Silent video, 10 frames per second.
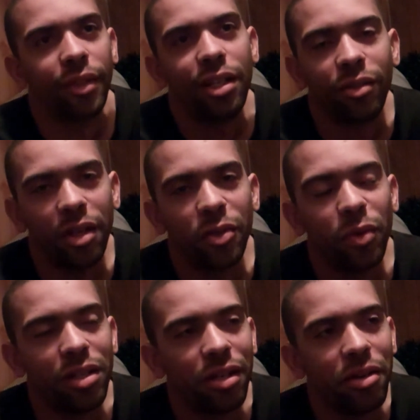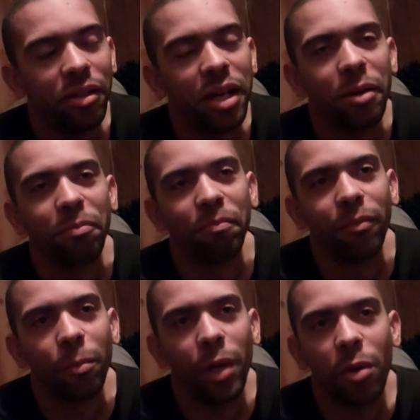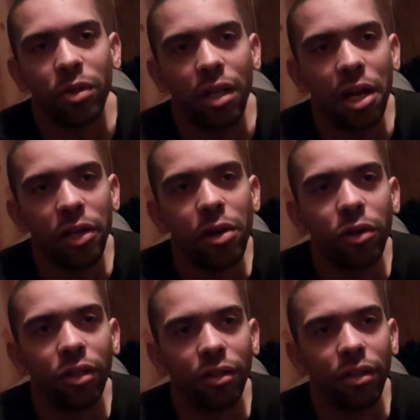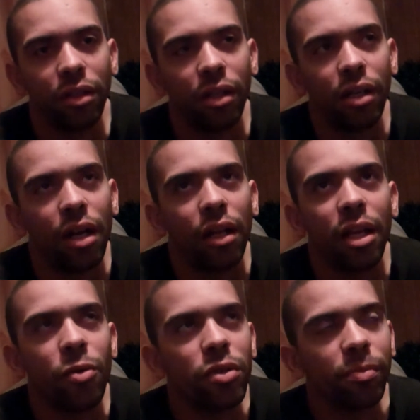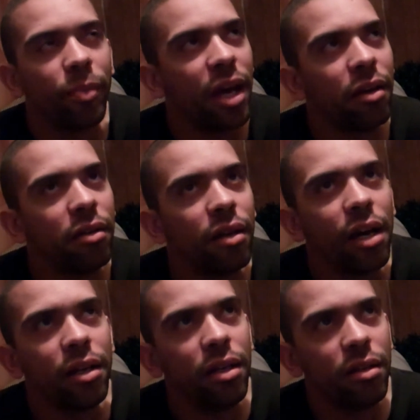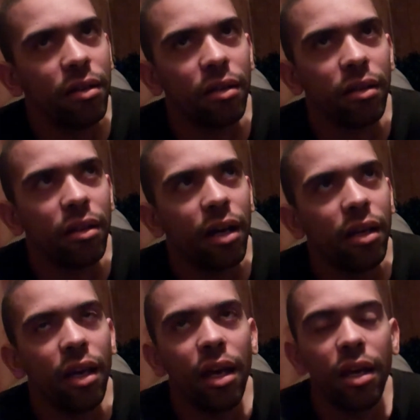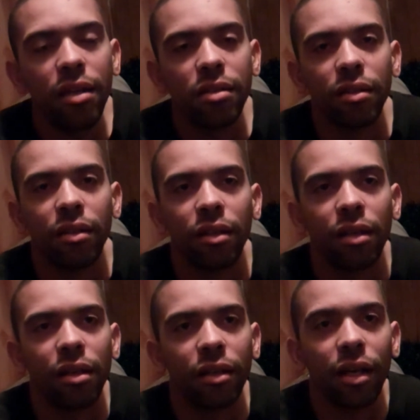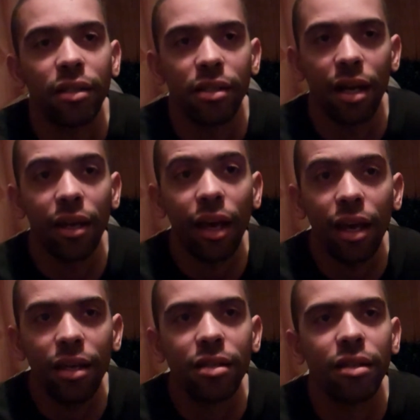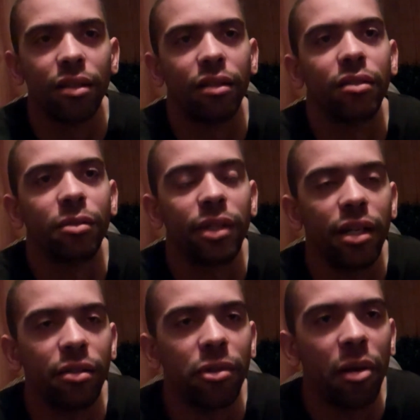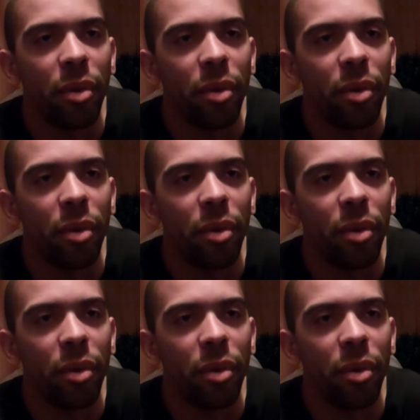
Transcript: That's that's what it sounded like when I was a lot younger. I think it was back in 90, 98, 1998 when I, when I